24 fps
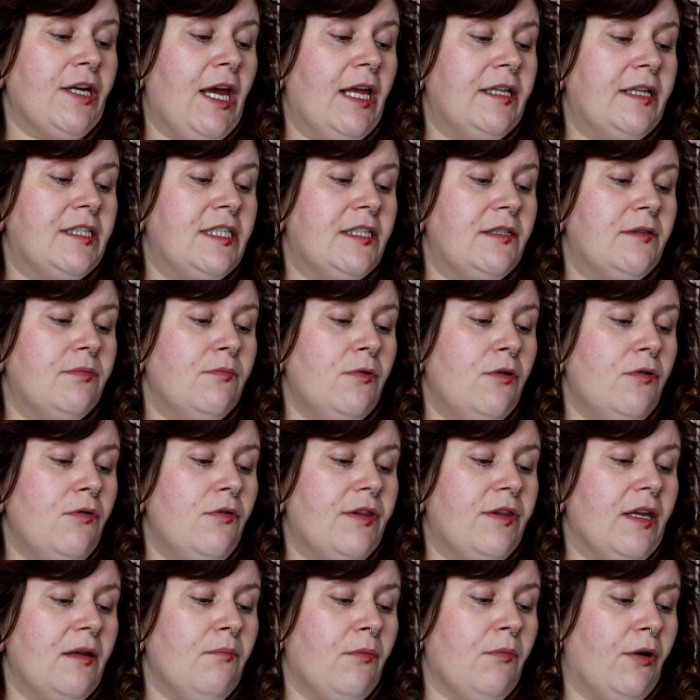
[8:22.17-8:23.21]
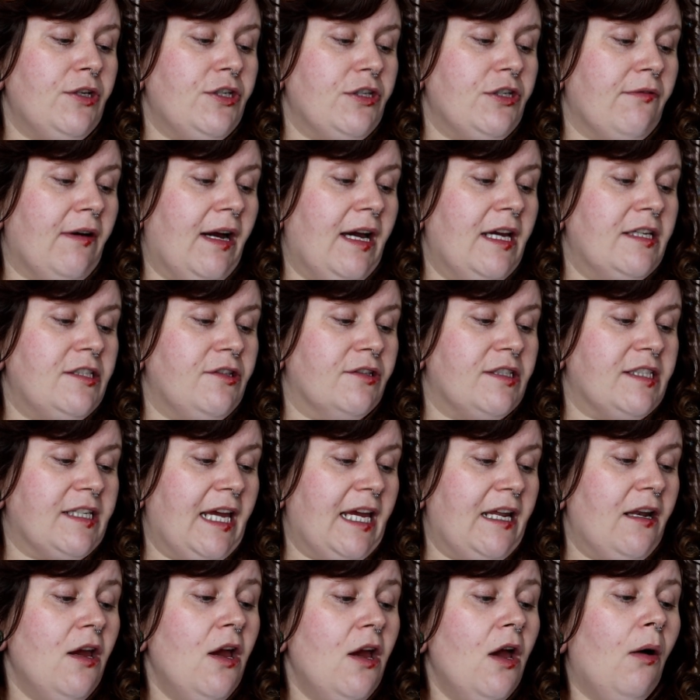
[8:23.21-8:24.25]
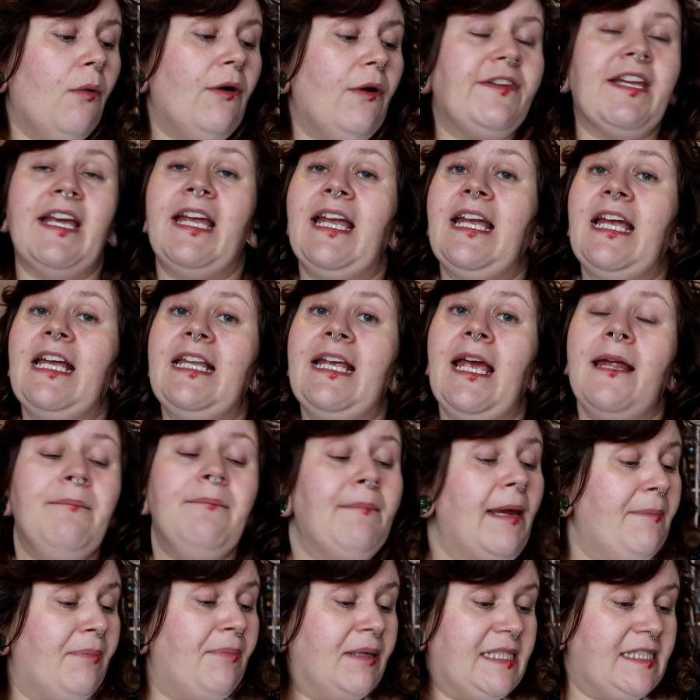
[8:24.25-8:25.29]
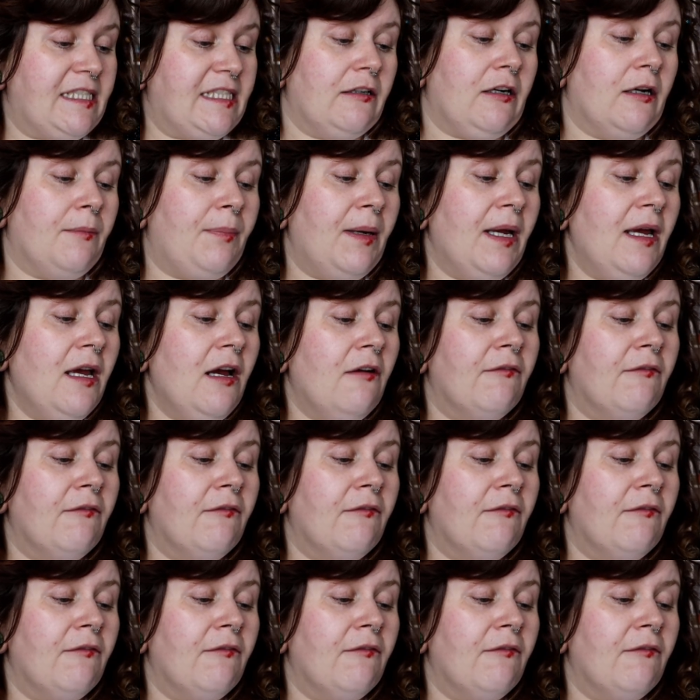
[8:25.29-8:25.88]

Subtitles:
and smooth and moisturize your skin with tahini and maple syrup.